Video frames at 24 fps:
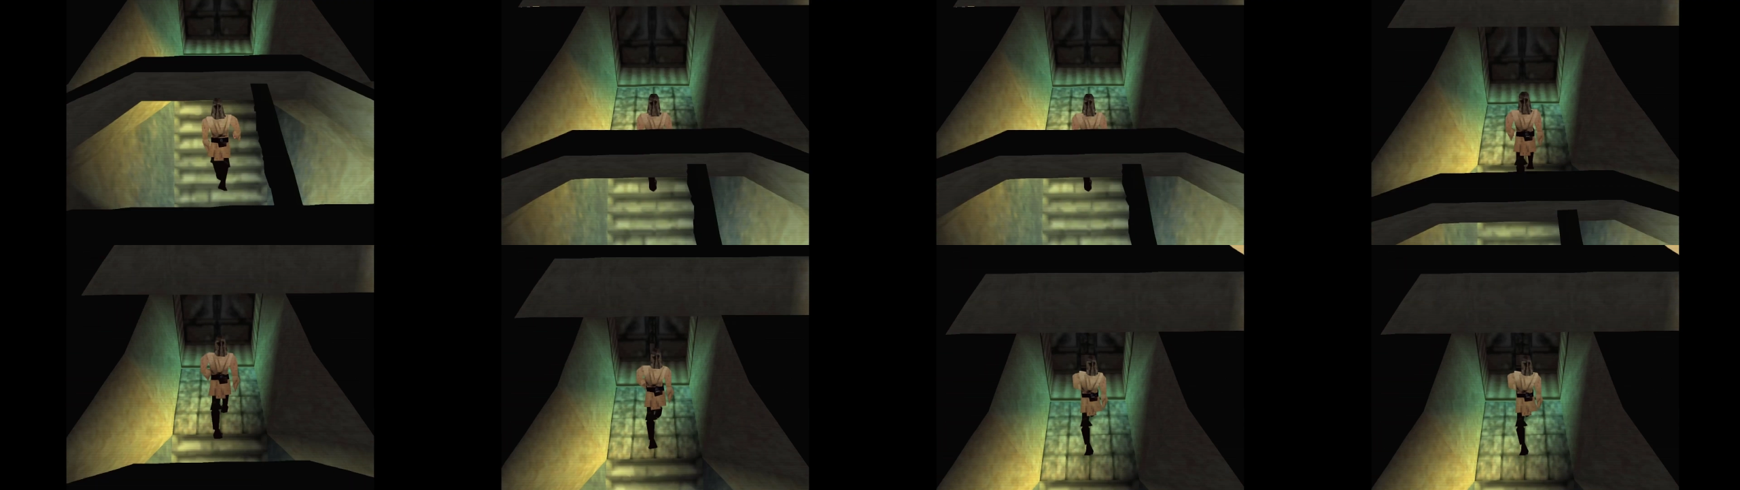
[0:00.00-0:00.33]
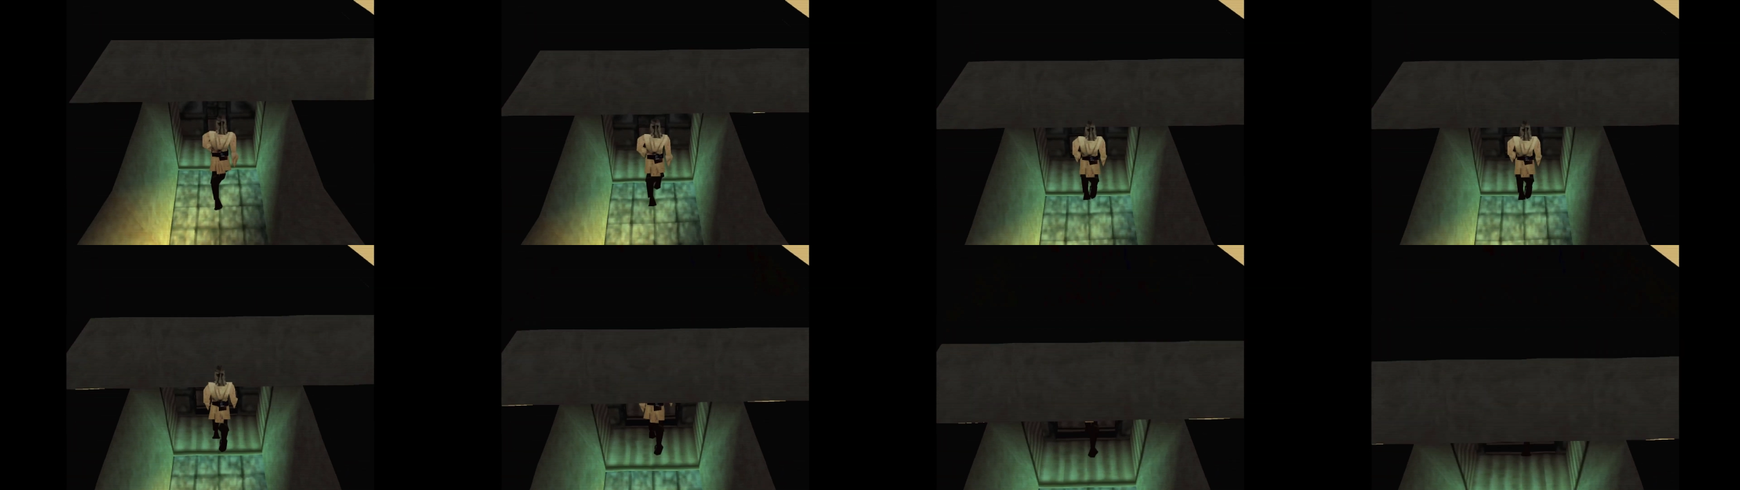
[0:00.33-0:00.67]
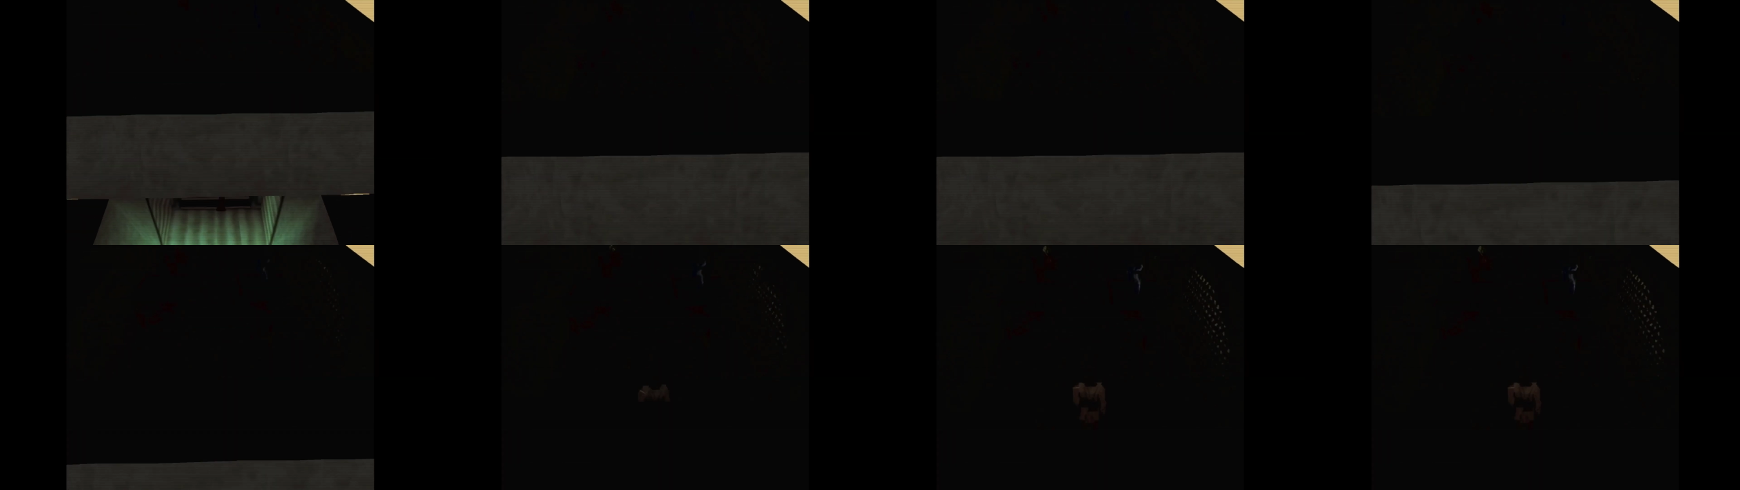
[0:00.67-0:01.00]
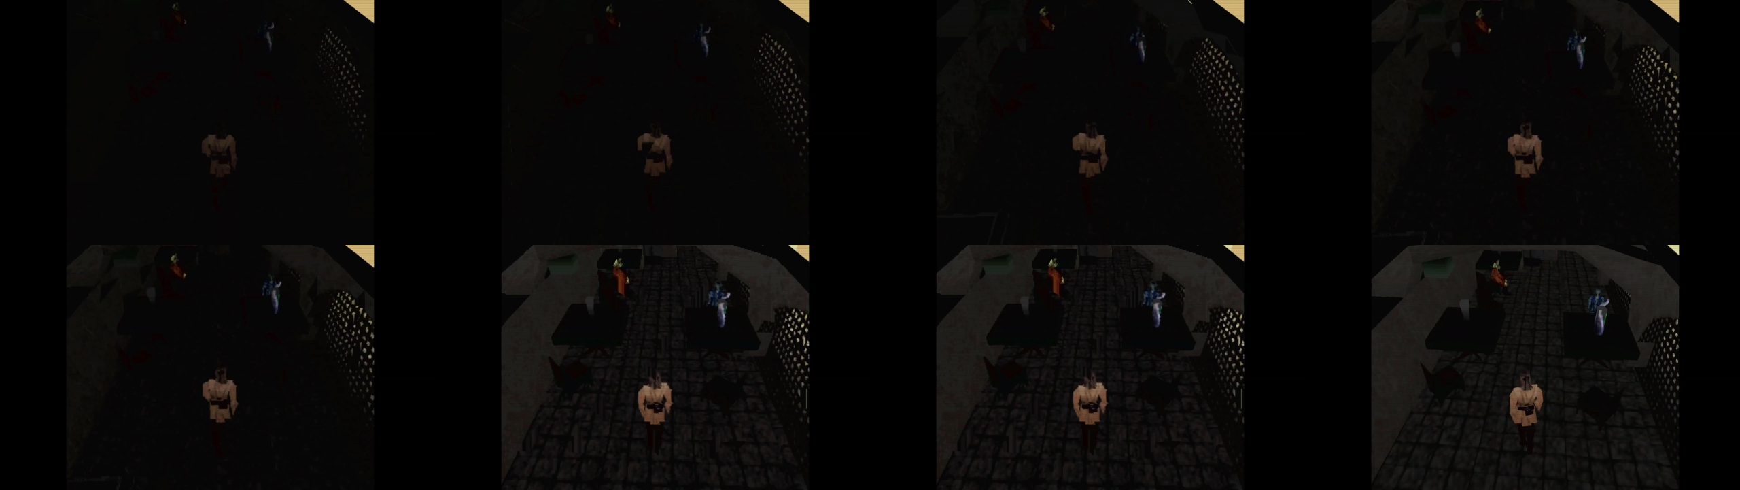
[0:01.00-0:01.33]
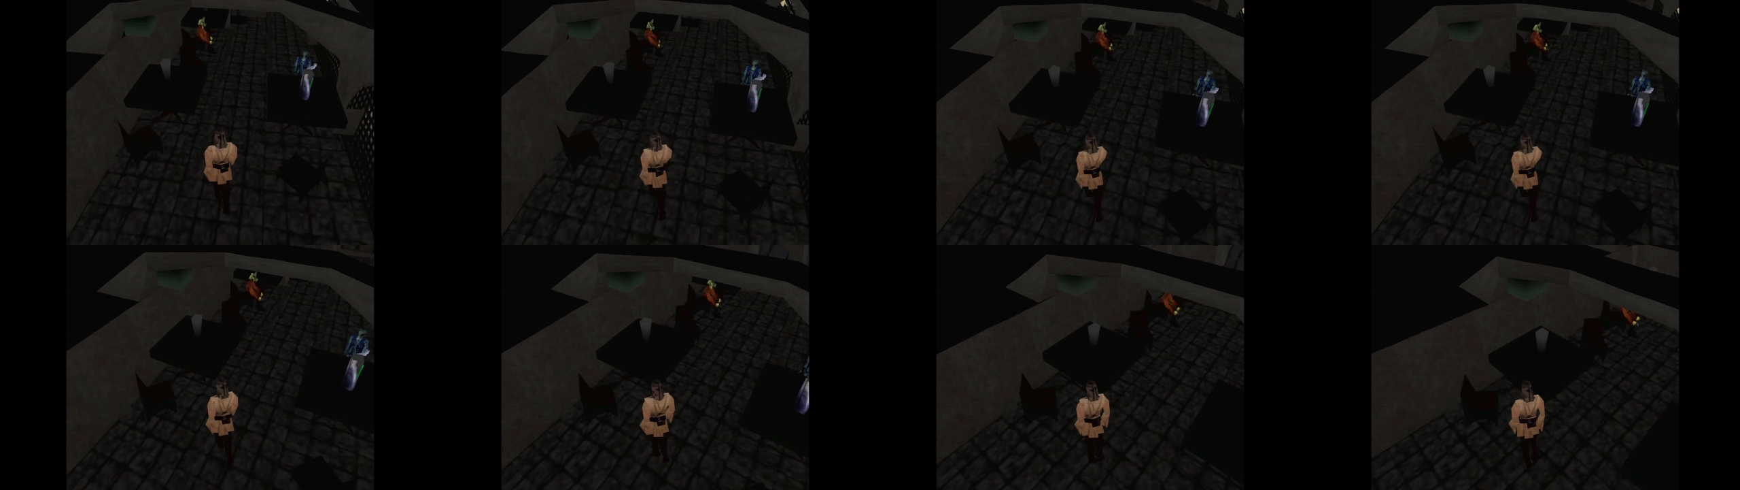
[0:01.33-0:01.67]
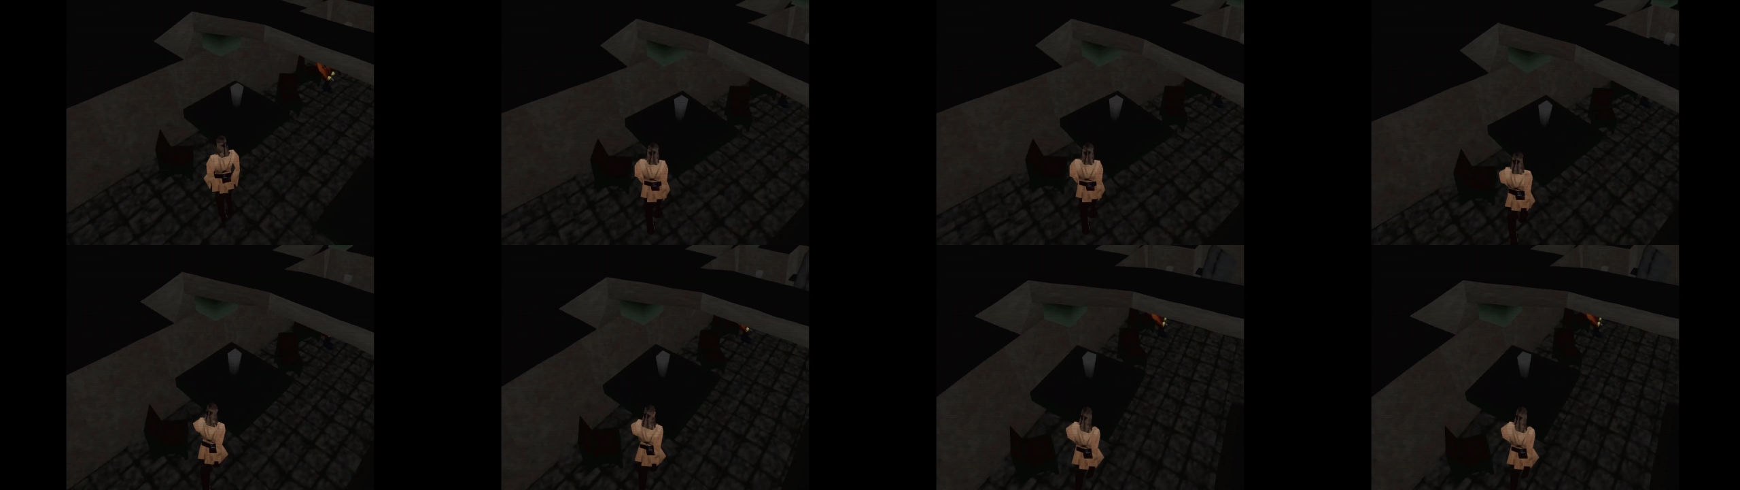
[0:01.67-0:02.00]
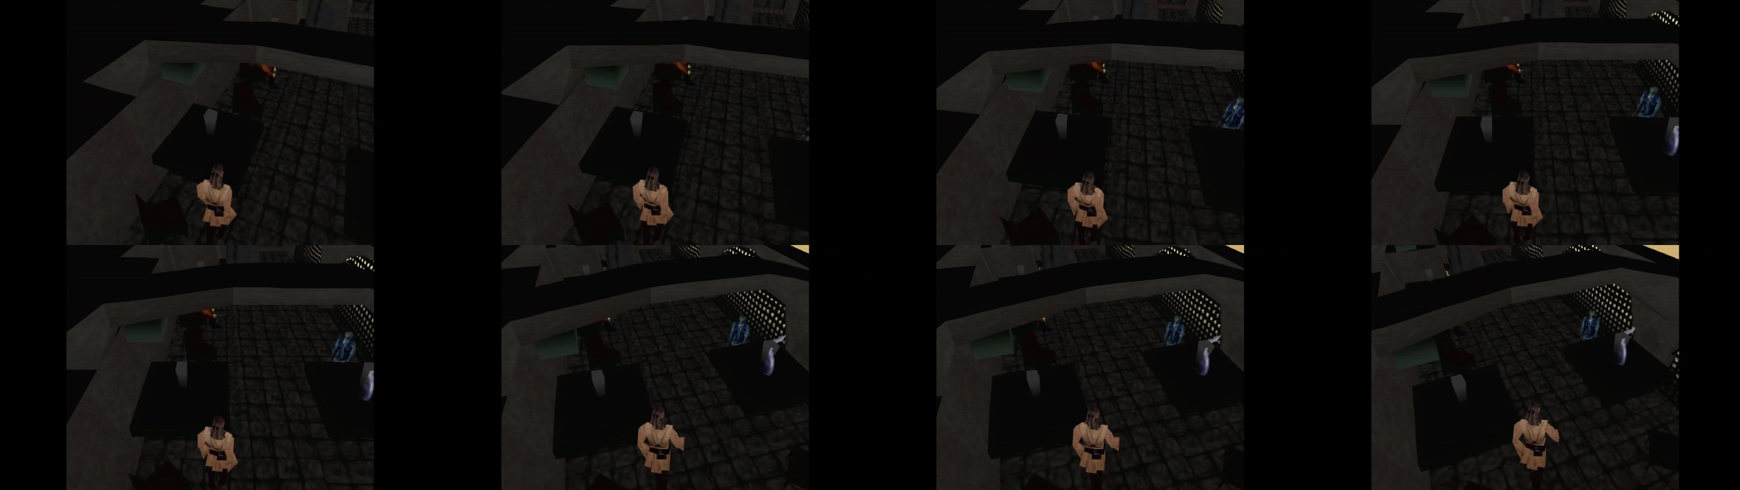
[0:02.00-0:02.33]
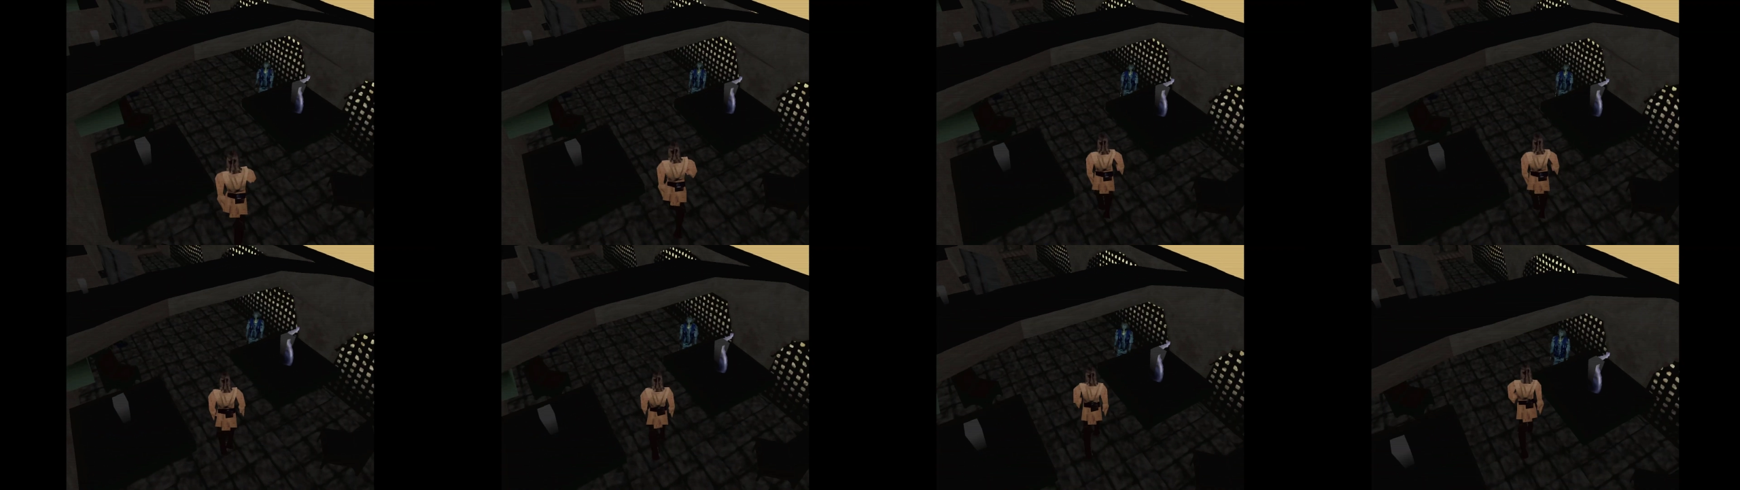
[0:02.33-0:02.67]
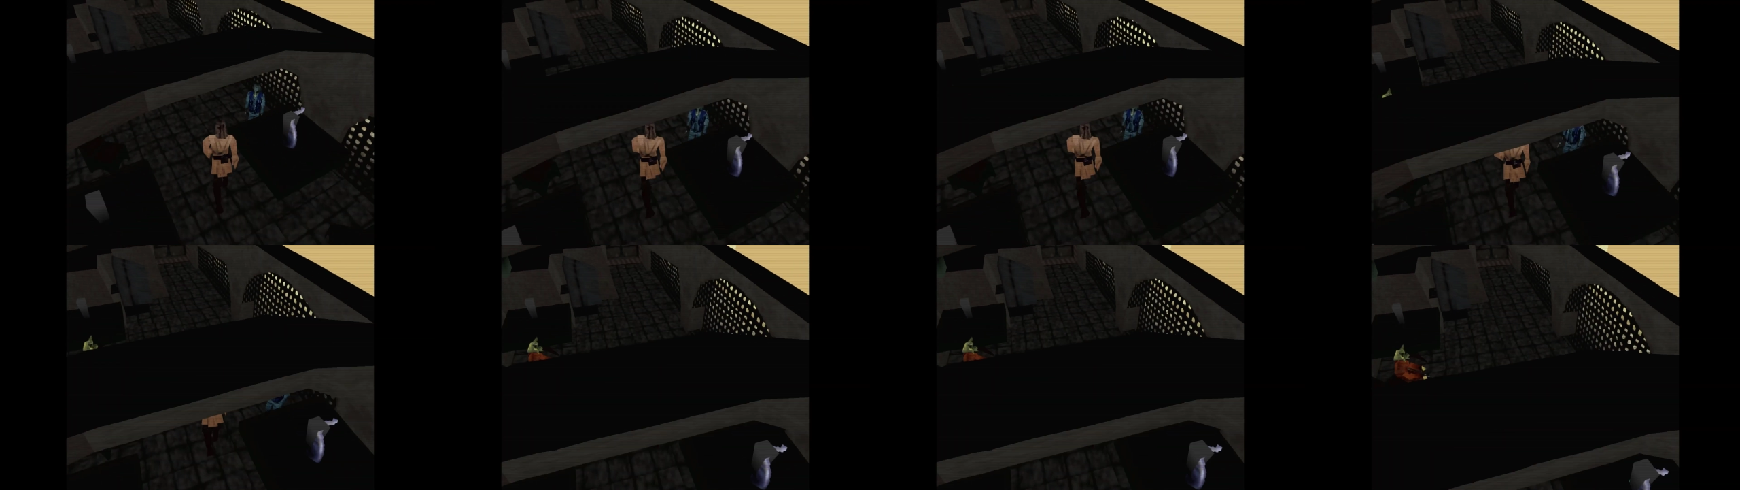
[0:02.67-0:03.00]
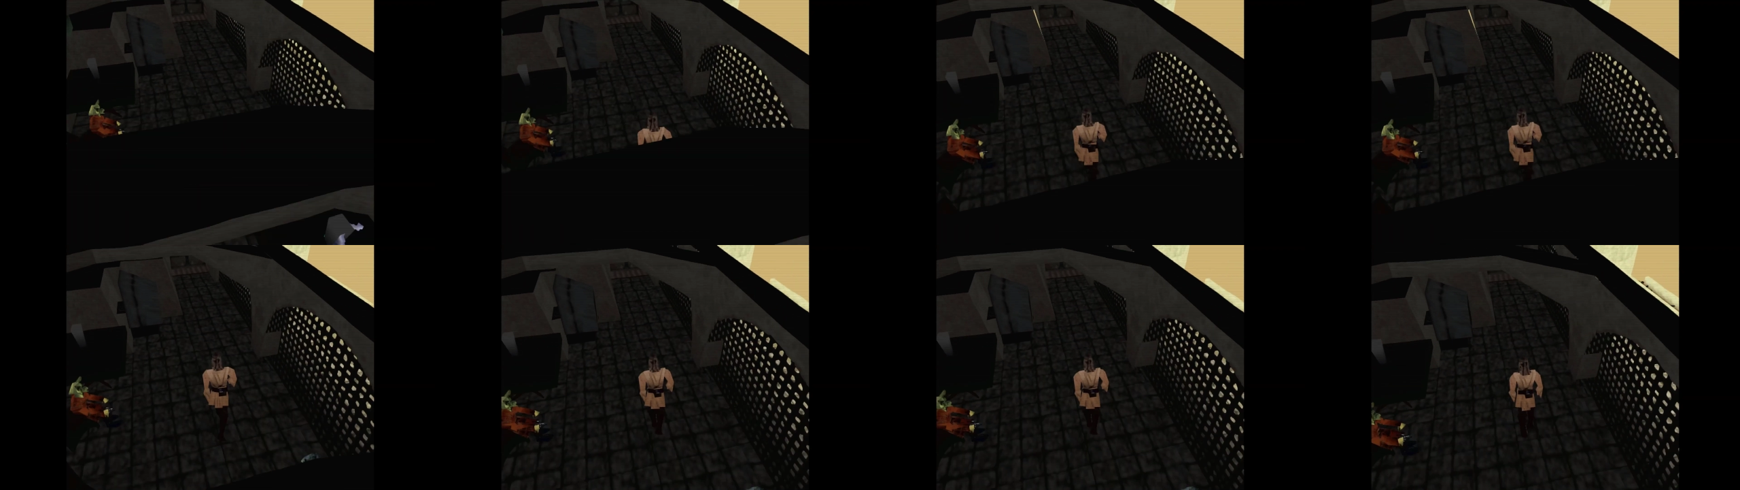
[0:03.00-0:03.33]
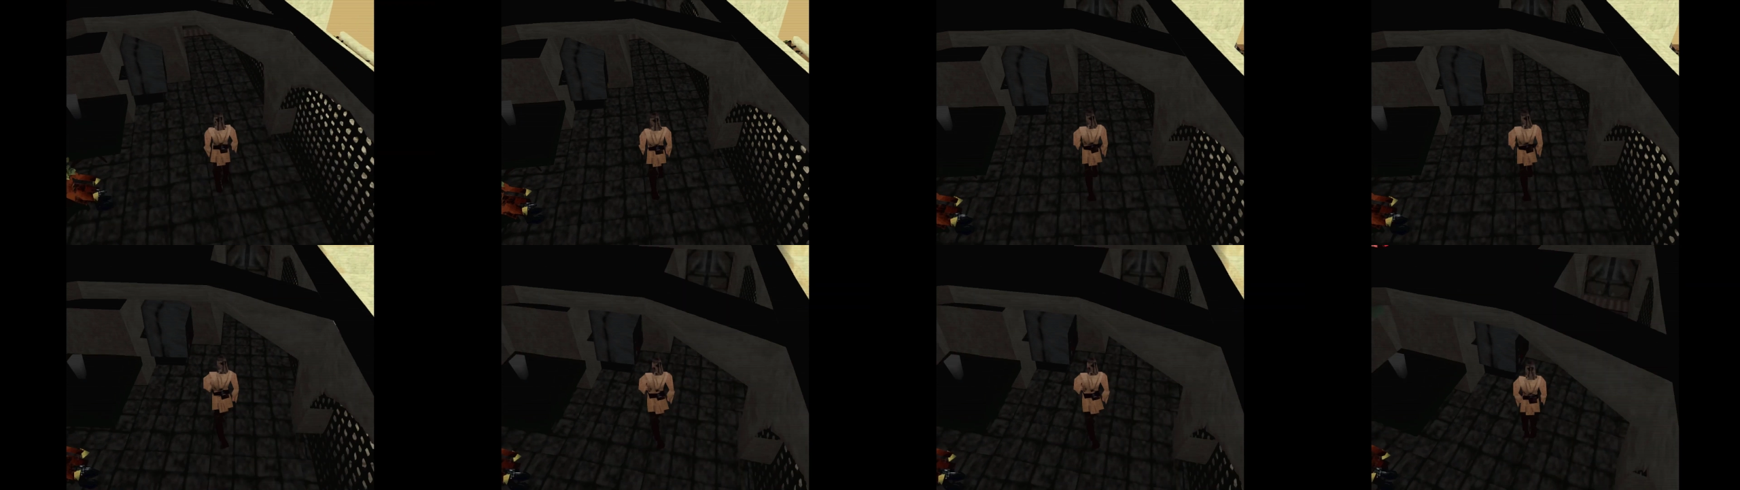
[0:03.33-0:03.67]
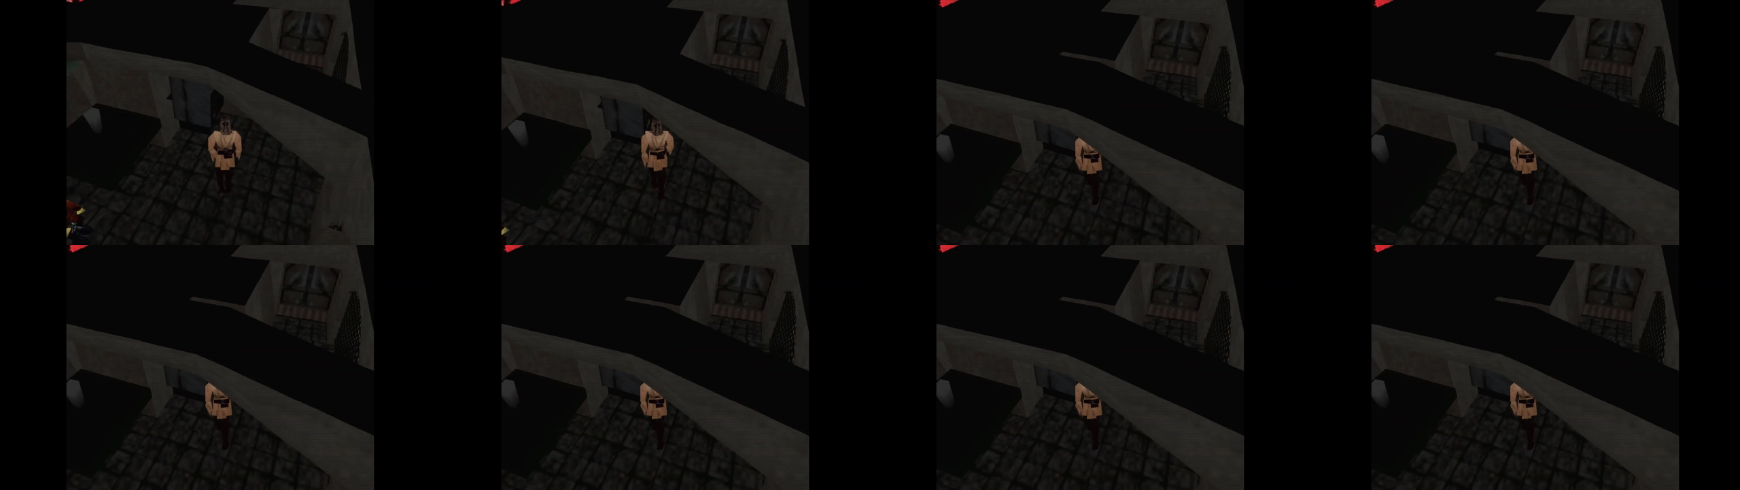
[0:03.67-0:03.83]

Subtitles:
[unreadable: no face in view]